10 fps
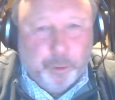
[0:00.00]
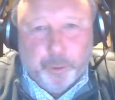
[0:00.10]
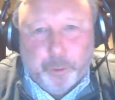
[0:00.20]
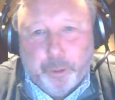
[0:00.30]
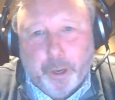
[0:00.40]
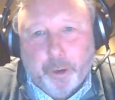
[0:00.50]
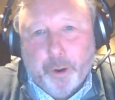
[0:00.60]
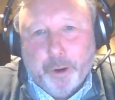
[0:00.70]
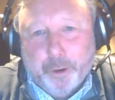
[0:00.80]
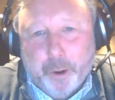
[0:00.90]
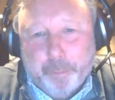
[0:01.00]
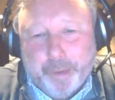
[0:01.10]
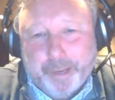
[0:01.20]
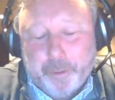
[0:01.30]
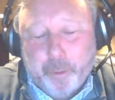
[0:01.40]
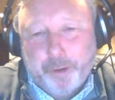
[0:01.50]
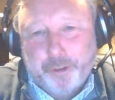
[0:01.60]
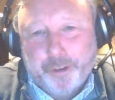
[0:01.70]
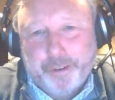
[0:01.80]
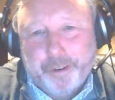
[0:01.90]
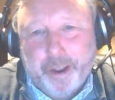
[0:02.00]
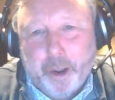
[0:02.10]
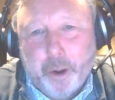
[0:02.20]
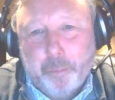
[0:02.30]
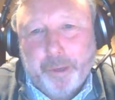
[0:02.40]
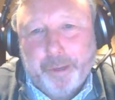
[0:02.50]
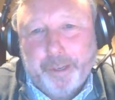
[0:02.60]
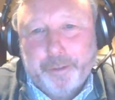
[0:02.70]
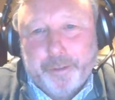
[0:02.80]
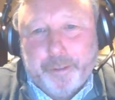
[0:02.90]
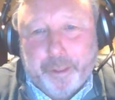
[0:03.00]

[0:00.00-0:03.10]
to a long and complex question. I hope at least